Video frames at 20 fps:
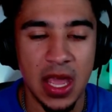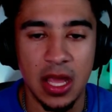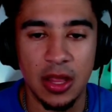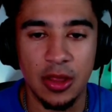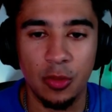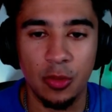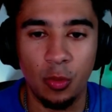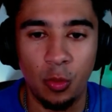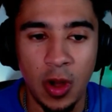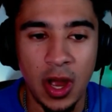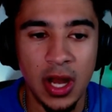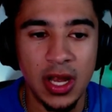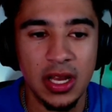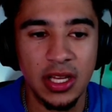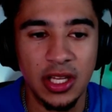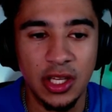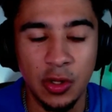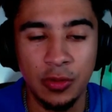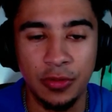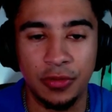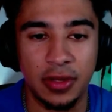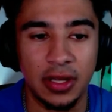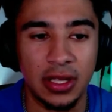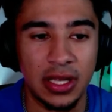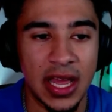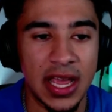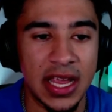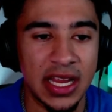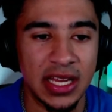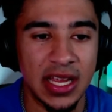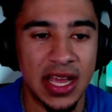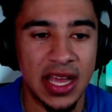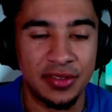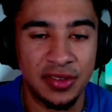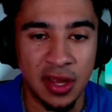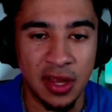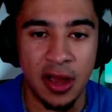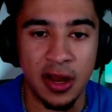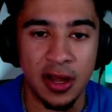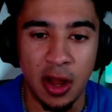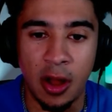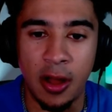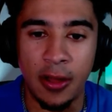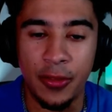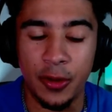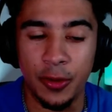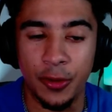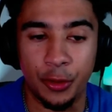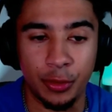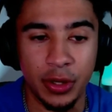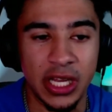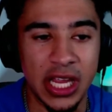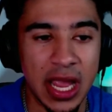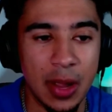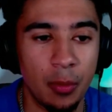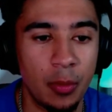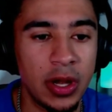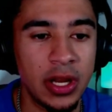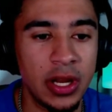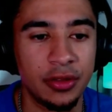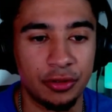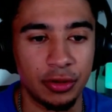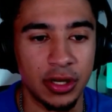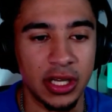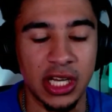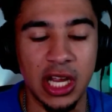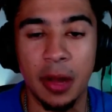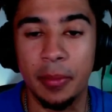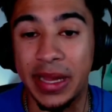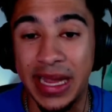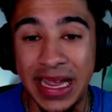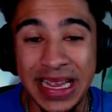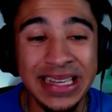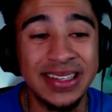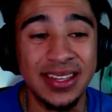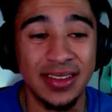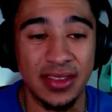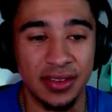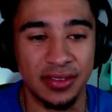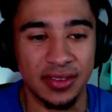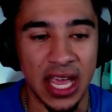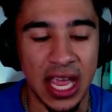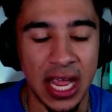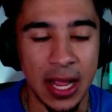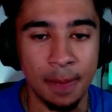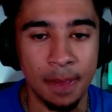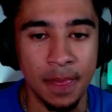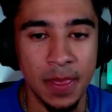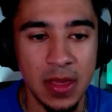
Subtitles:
What UCLA has done on their 3-game winning streak coming into this game,